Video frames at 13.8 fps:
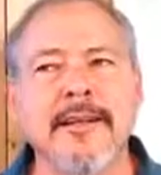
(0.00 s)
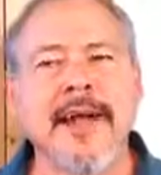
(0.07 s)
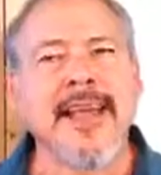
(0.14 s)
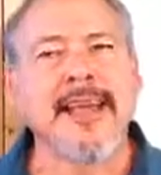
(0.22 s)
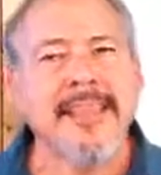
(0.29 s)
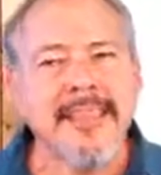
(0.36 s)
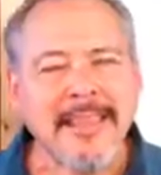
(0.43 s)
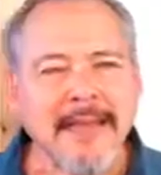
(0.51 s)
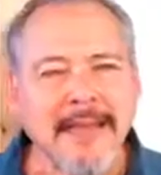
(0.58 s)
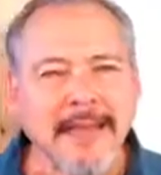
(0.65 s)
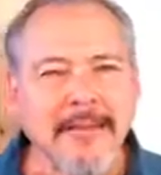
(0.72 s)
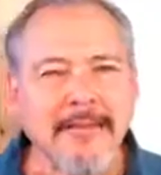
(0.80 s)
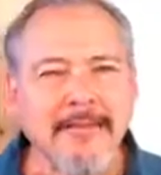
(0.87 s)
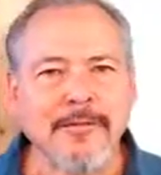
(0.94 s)
I
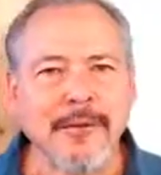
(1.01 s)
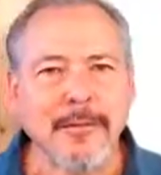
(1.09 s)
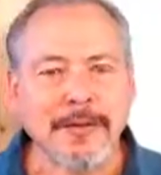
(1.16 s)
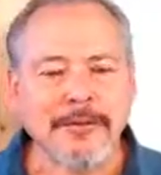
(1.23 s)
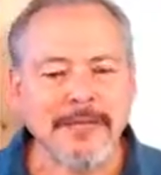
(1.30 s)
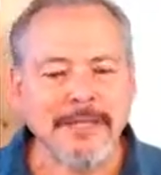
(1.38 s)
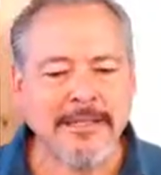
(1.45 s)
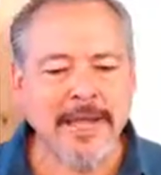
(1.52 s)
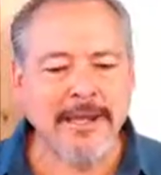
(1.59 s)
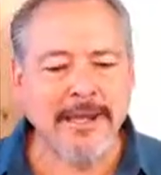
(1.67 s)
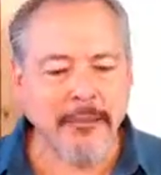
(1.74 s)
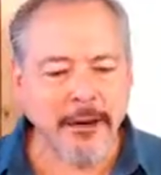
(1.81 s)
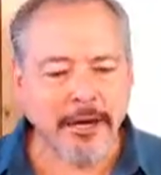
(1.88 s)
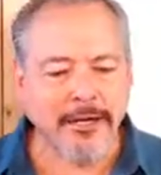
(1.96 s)
think, for people to take
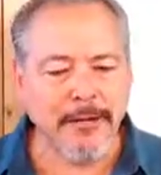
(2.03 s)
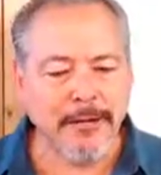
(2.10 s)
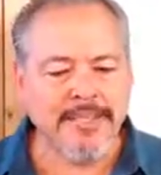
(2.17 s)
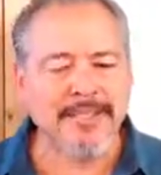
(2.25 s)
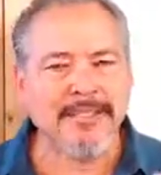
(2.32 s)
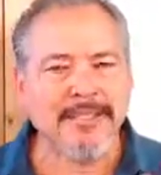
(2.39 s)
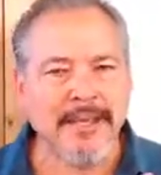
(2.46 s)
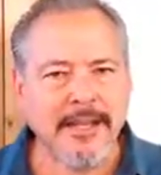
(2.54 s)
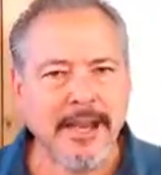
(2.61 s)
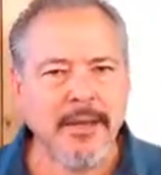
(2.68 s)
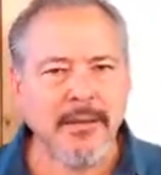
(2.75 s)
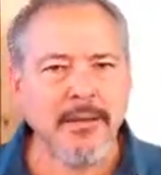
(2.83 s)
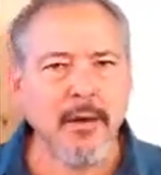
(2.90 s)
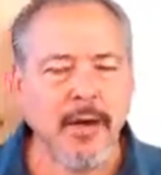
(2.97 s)
on a regular basis, again, I
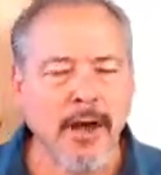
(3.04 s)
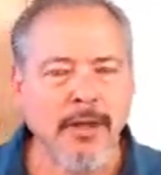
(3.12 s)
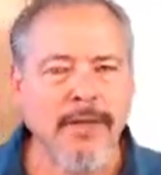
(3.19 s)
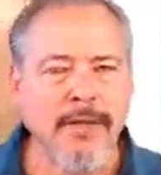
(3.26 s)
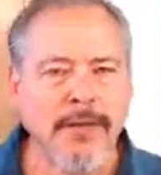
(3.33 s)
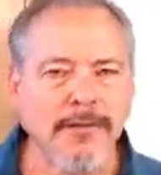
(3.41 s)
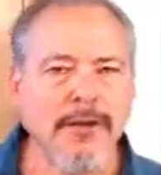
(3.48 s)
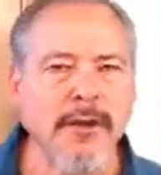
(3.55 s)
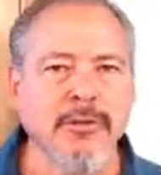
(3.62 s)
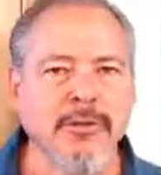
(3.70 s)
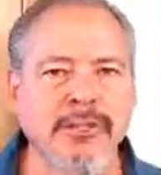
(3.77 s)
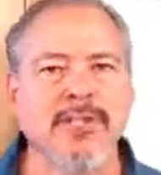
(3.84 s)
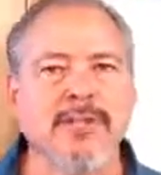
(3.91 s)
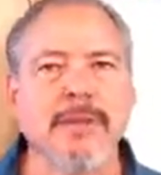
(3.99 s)
don't know all the different
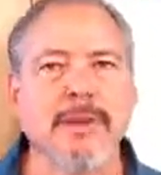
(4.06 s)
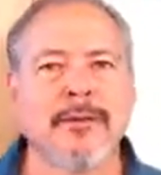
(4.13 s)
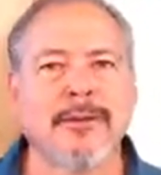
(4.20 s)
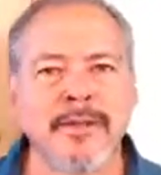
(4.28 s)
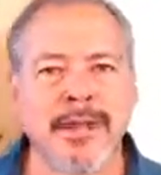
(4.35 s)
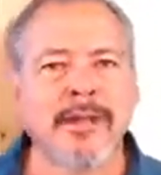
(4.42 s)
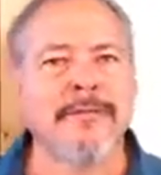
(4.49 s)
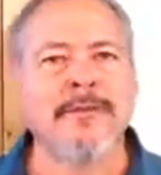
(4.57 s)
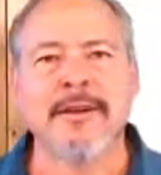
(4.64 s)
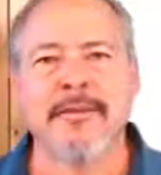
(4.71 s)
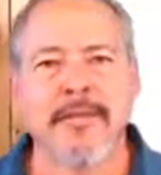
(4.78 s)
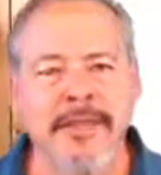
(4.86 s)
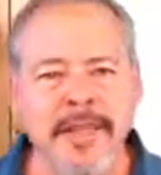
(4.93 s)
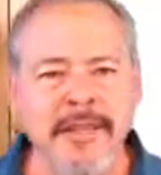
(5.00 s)
dosages people are taking for
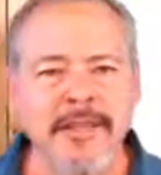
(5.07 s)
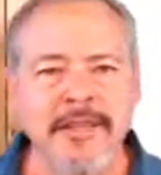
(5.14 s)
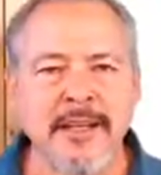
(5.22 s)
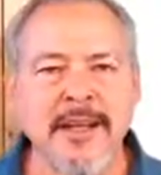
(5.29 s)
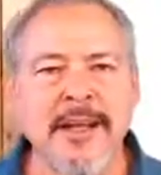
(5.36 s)
different things,